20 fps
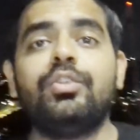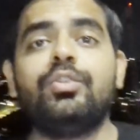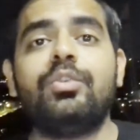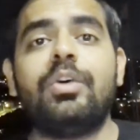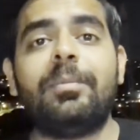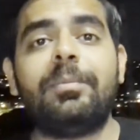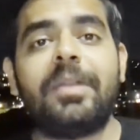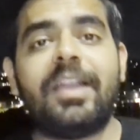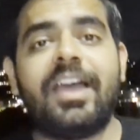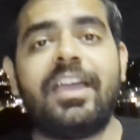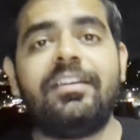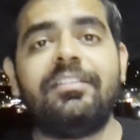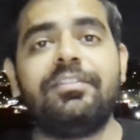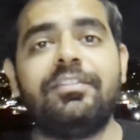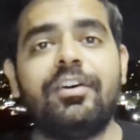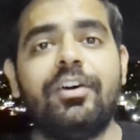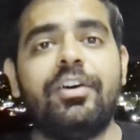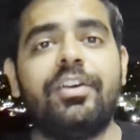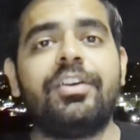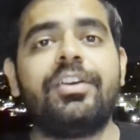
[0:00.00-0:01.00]
to apply
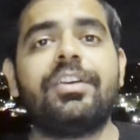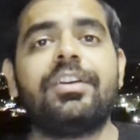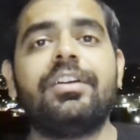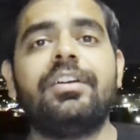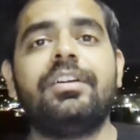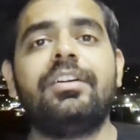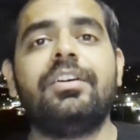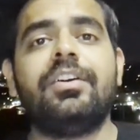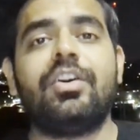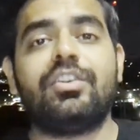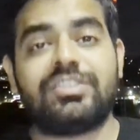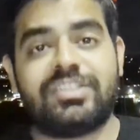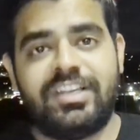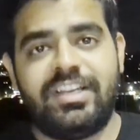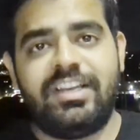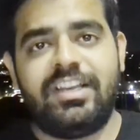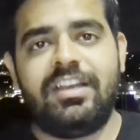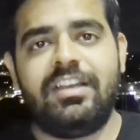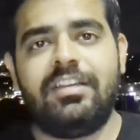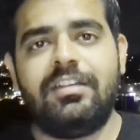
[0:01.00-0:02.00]
for
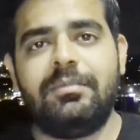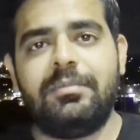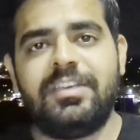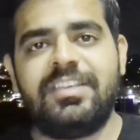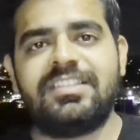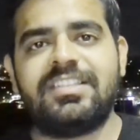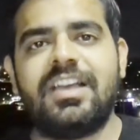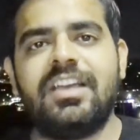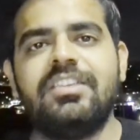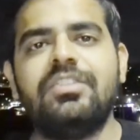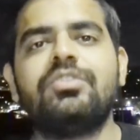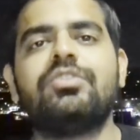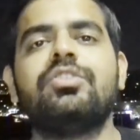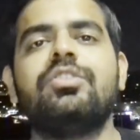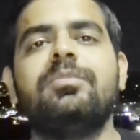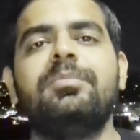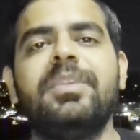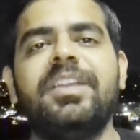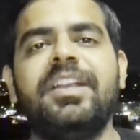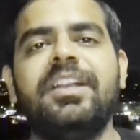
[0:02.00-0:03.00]
Australian visa, you
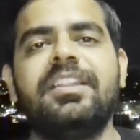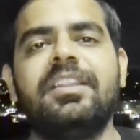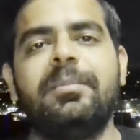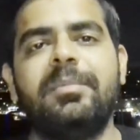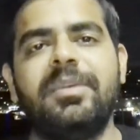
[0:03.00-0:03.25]
should meet the